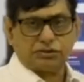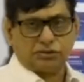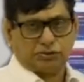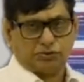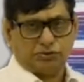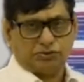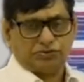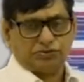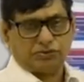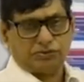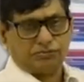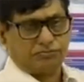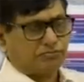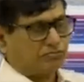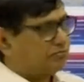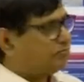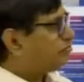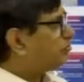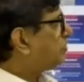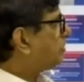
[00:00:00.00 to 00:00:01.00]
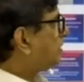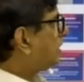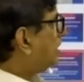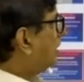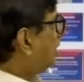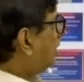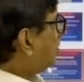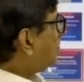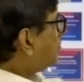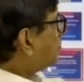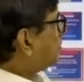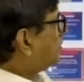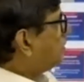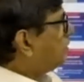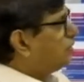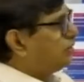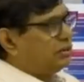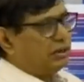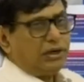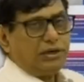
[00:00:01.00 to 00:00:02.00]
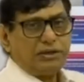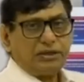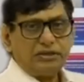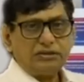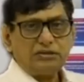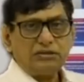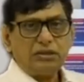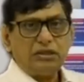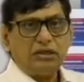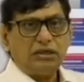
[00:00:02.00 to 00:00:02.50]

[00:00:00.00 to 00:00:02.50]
situation if it is